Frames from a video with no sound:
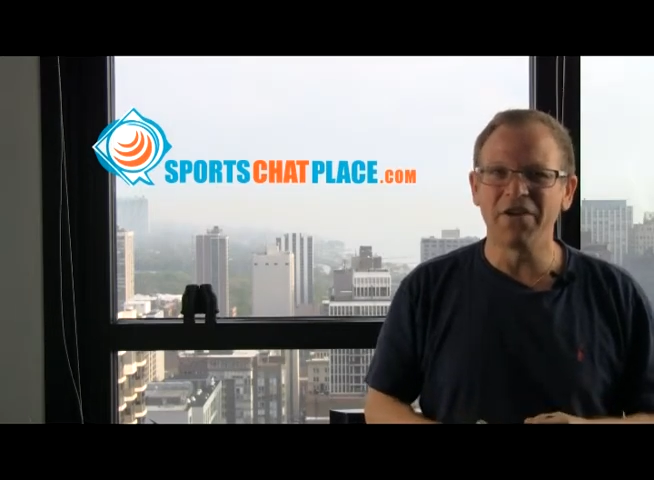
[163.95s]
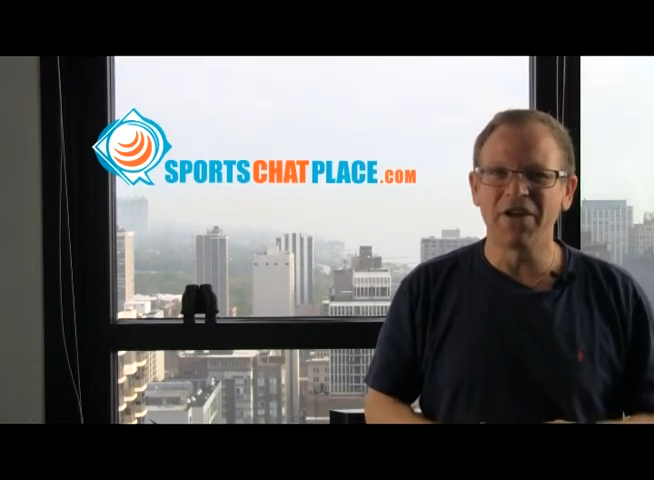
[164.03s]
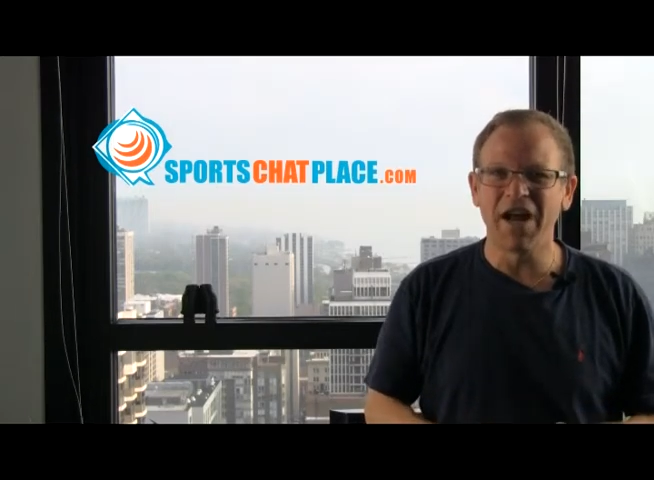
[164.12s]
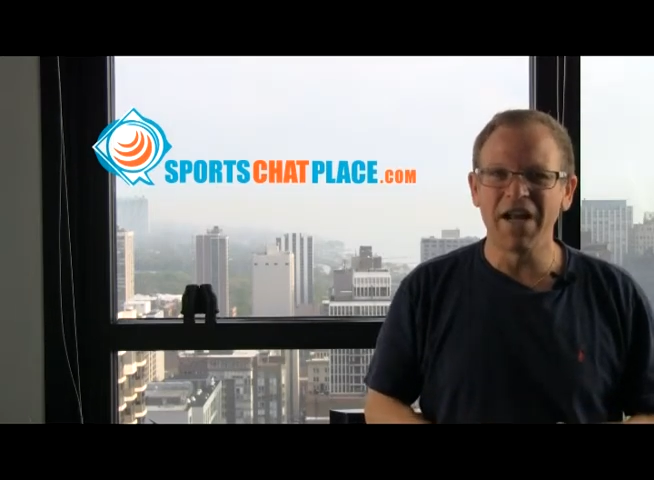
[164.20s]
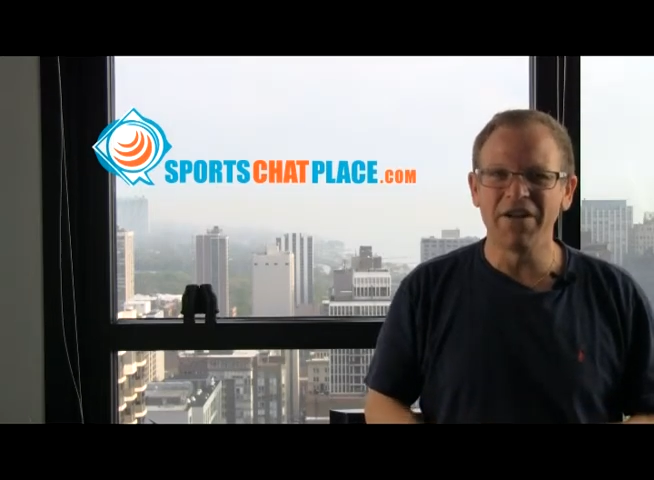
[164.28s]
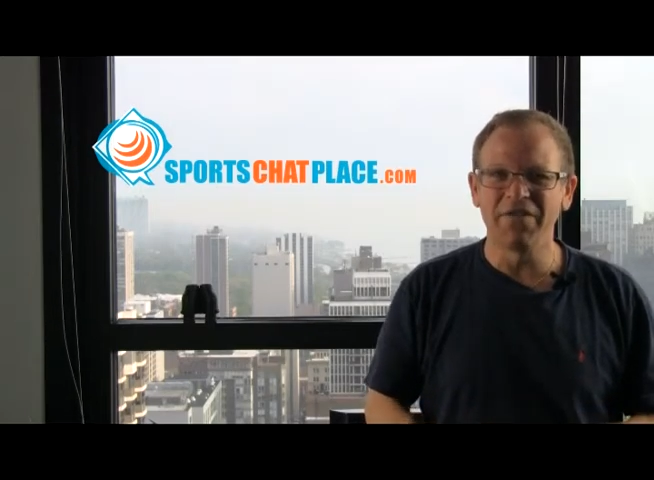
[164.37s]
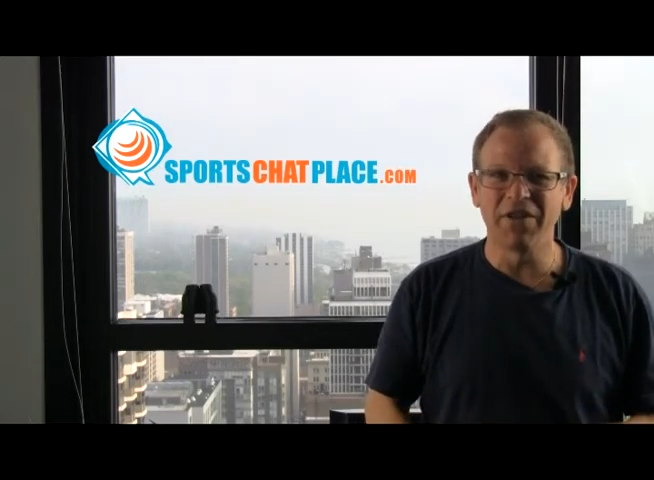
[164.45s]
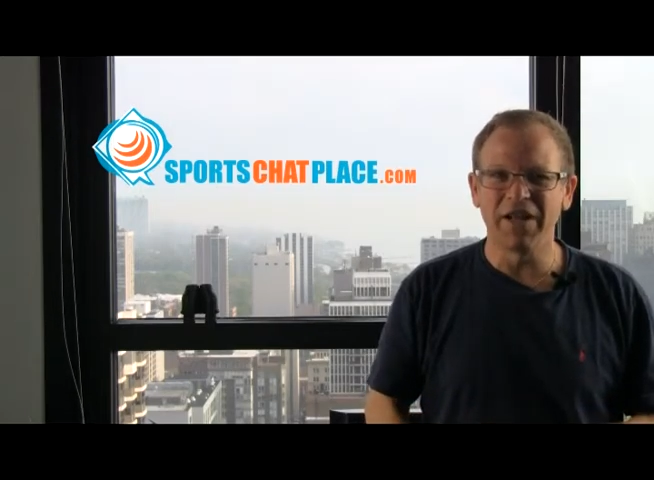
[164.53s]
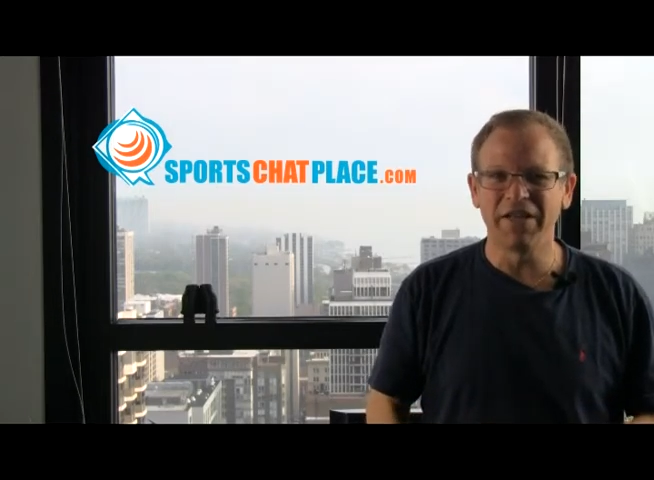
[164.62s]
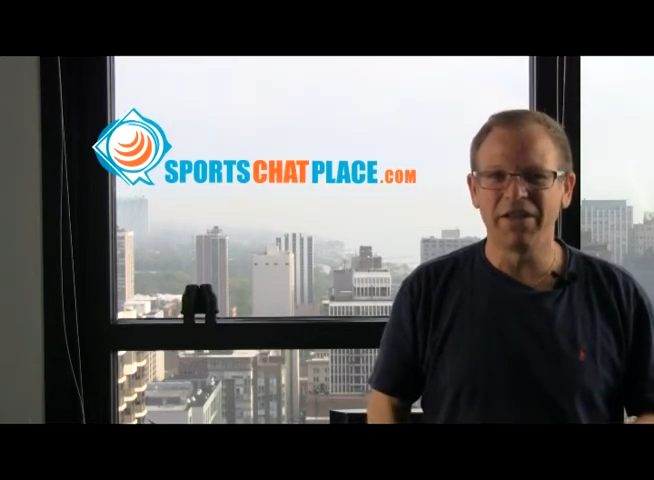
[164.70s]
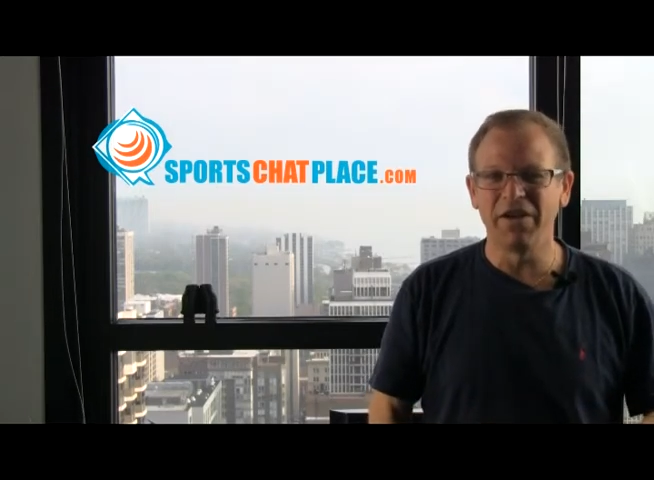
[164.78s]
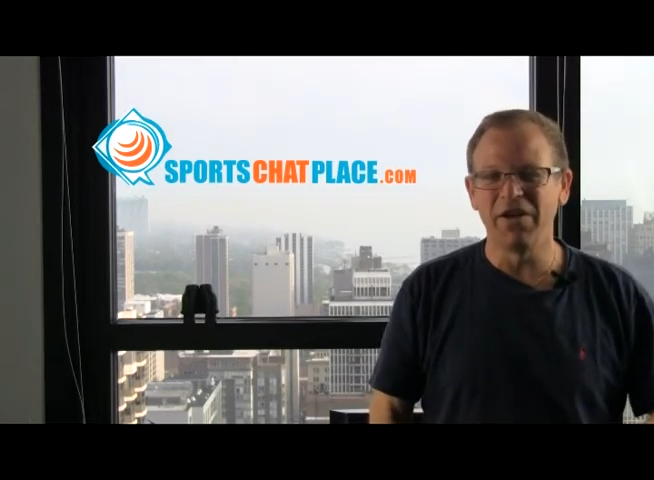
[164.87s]
They're kind of
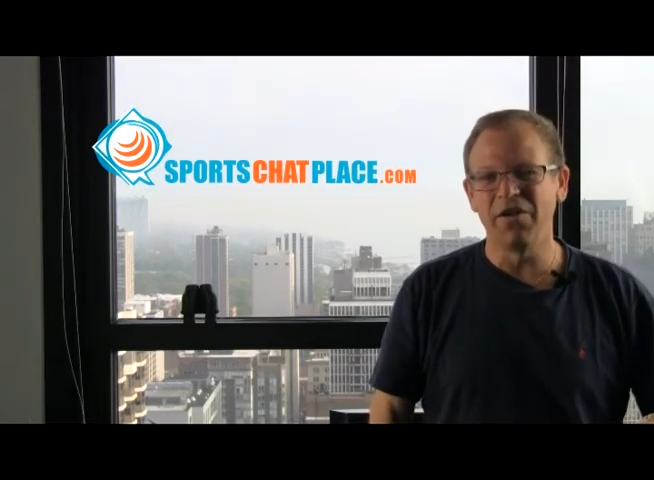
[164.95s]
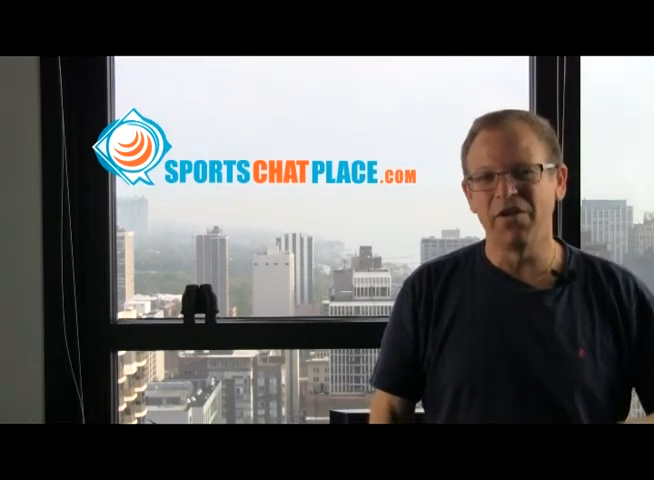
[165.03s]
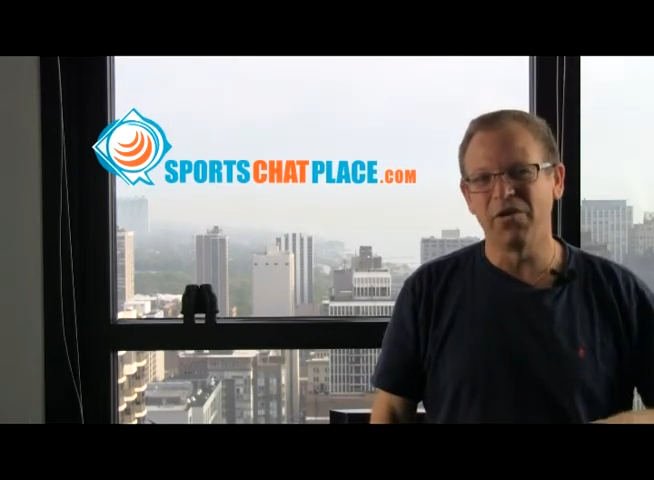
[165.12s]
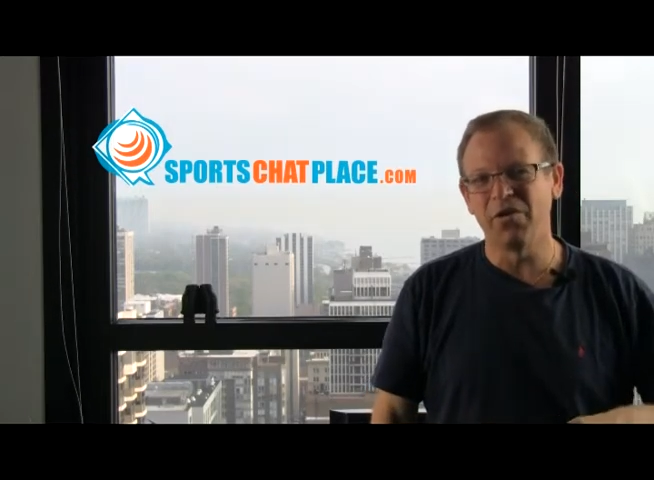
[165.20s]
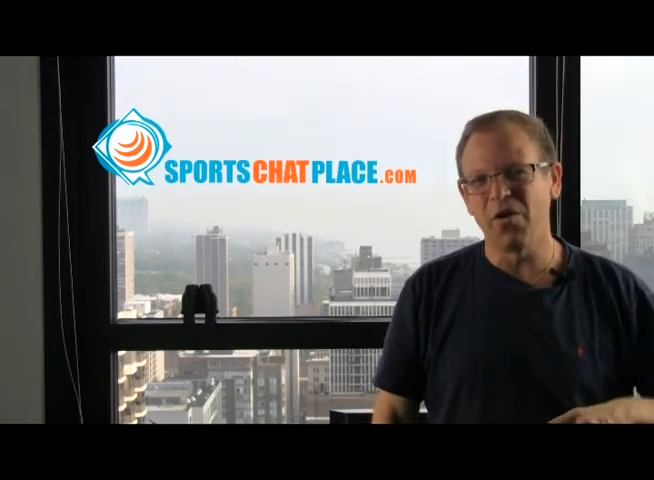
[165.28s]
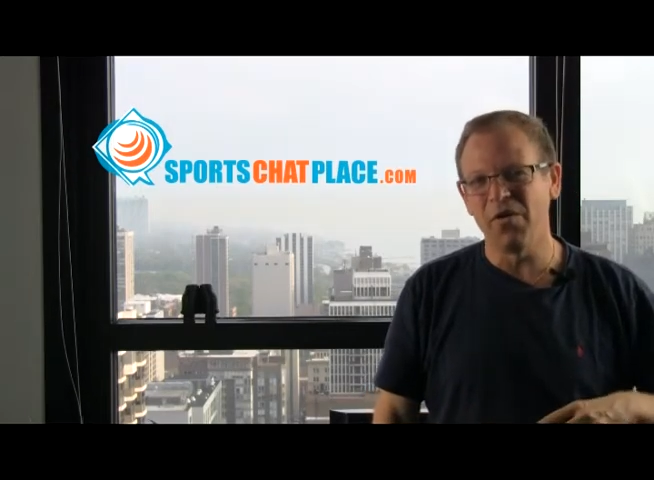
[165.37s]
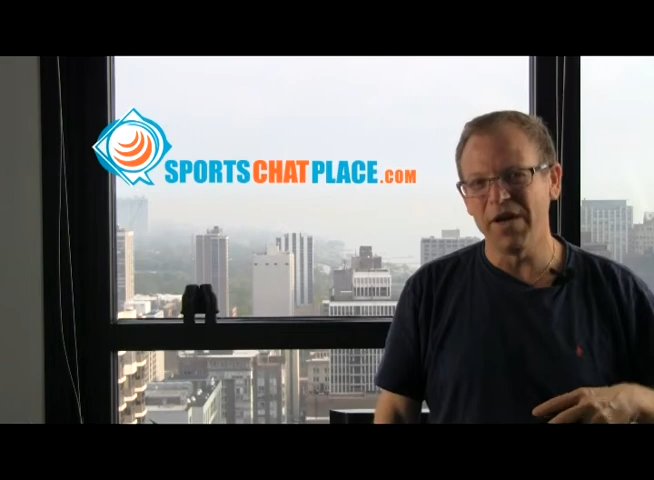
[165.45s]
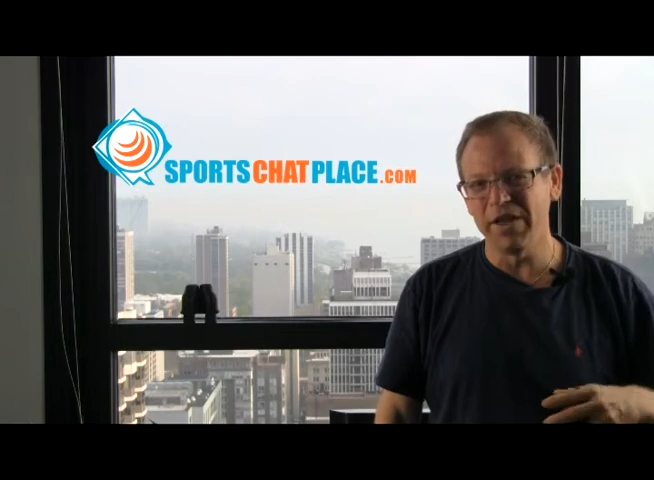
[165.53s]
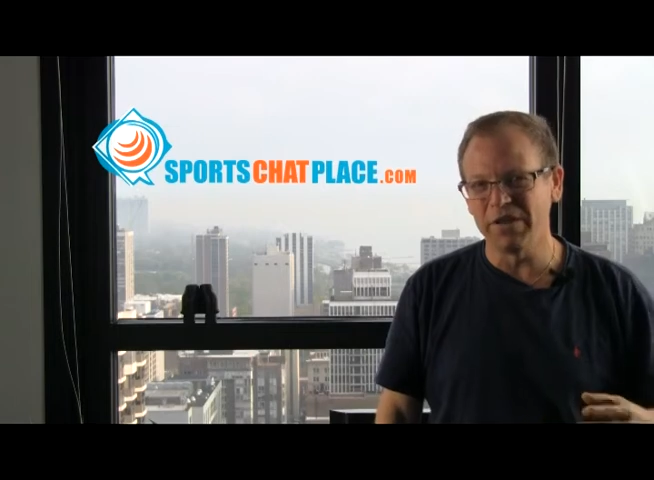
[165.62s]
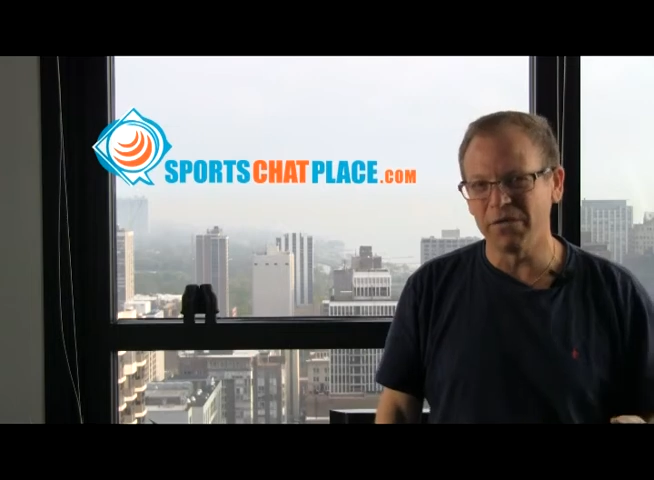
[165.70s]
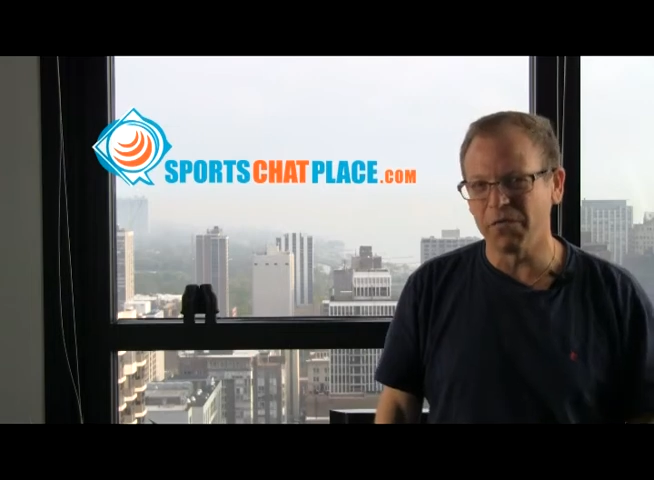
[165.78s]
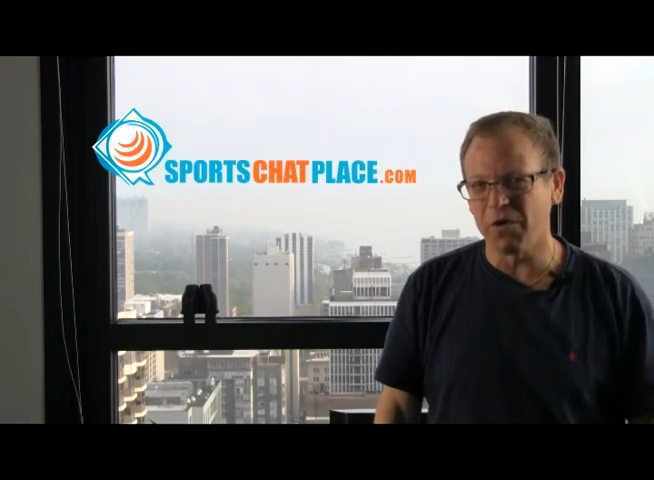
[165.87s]
like they'll go into